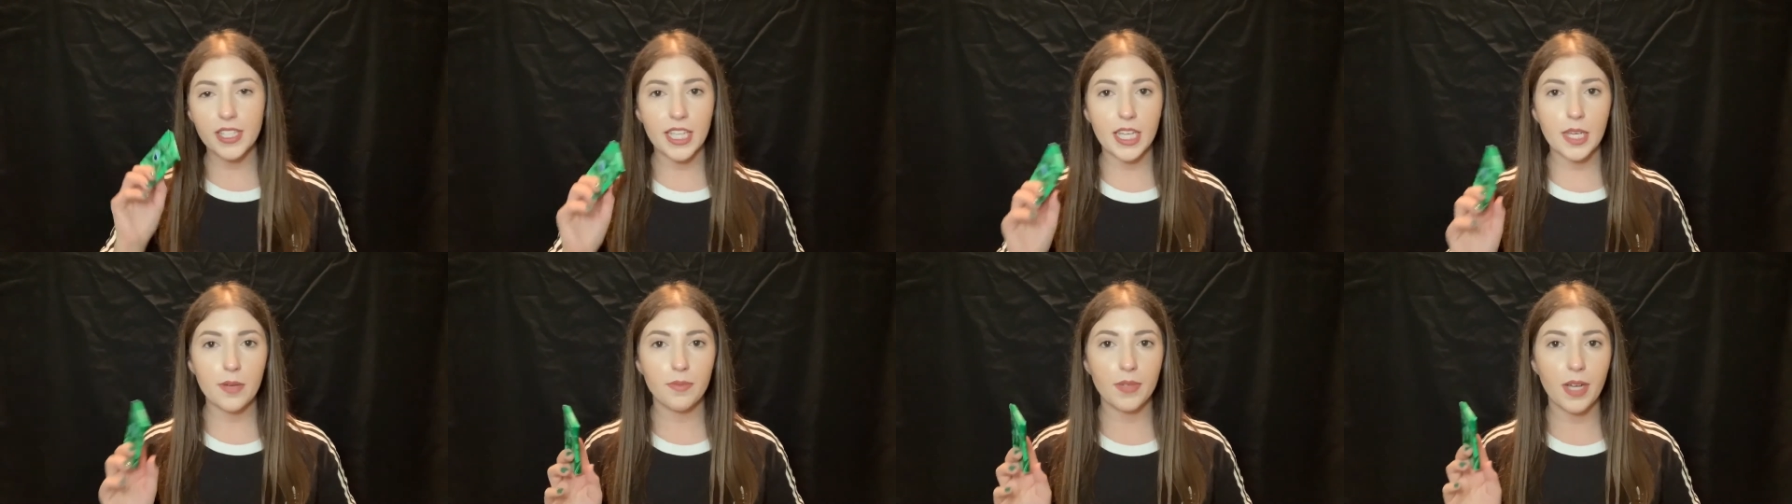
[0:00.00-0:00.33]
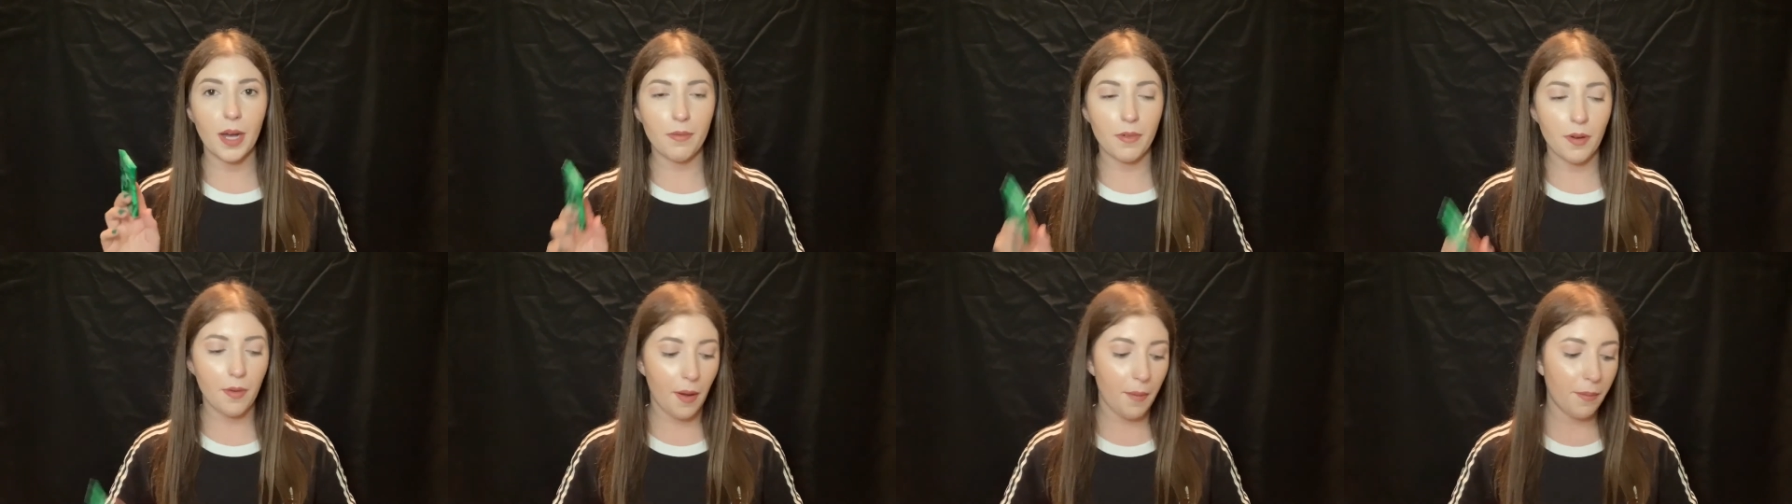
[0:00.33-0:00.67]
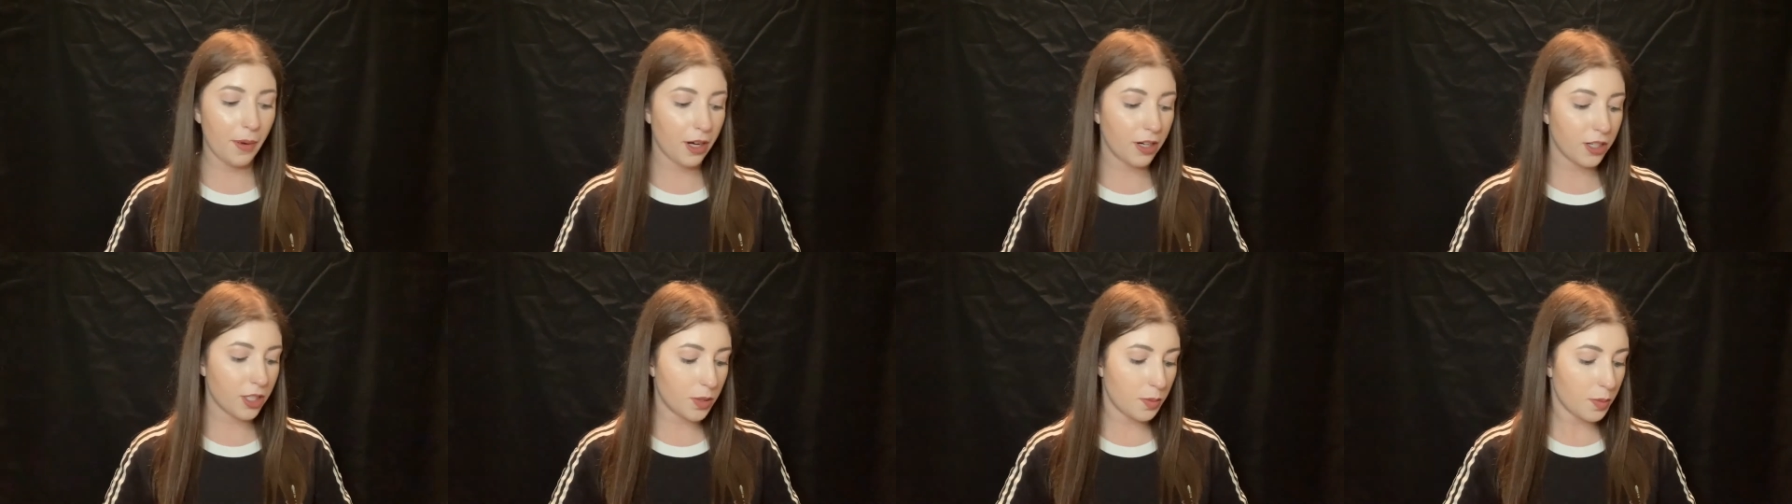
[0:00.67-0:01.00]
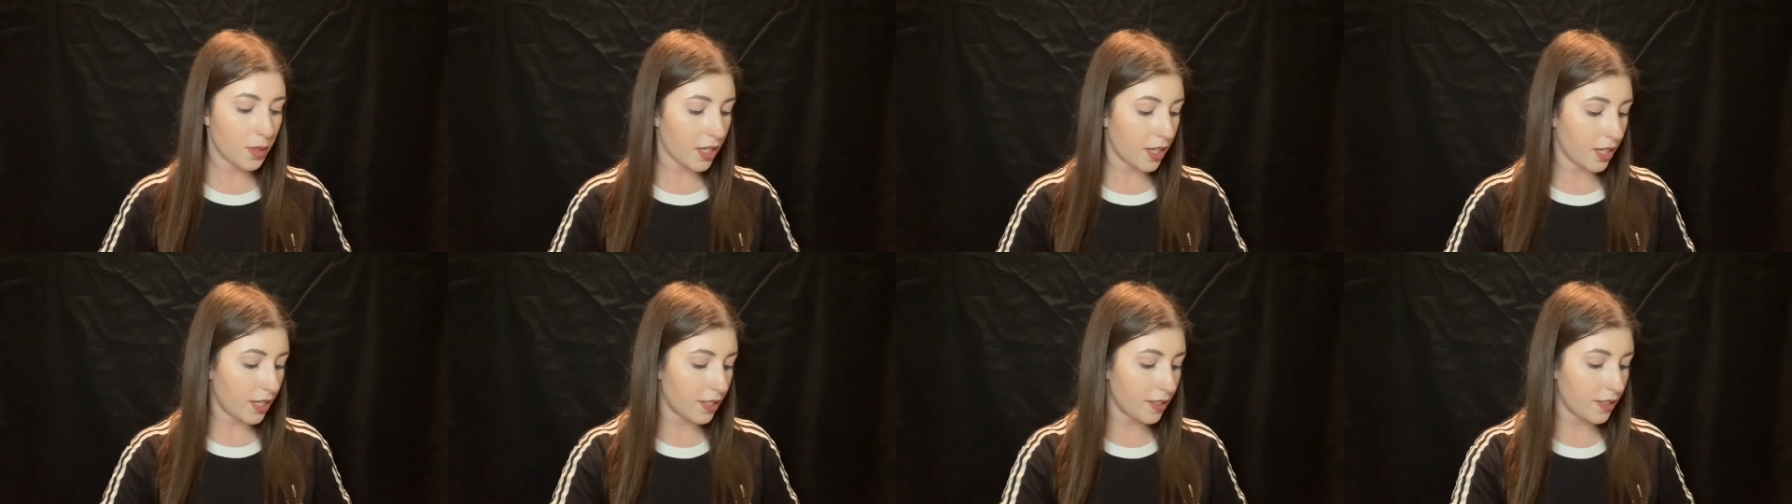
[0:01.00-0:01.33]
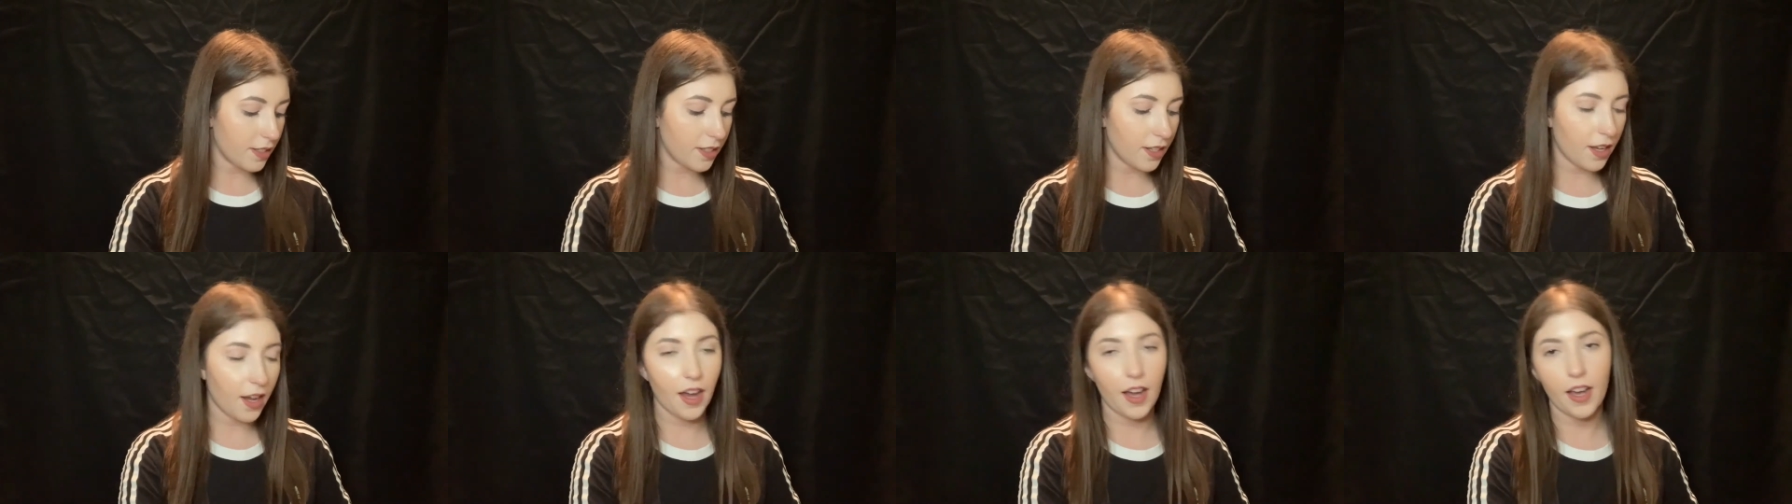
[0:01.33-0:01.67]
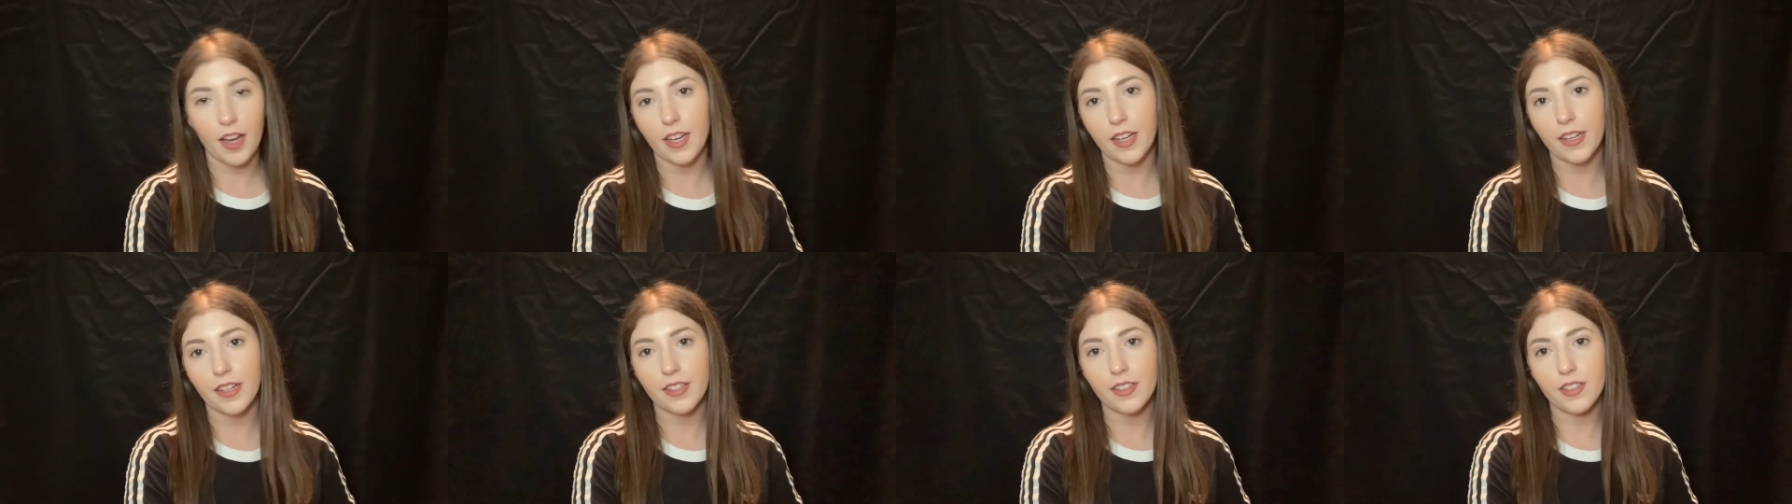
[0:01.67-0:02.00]
keep gum in my purse because
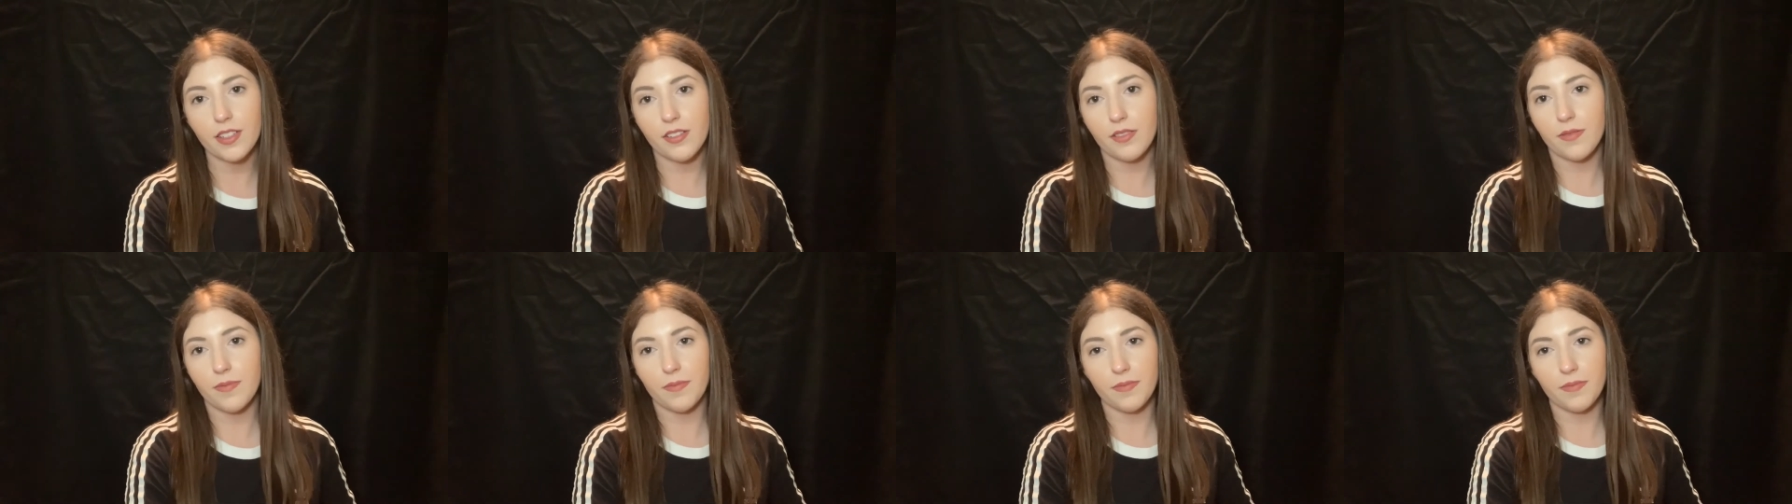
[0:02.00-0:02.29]
I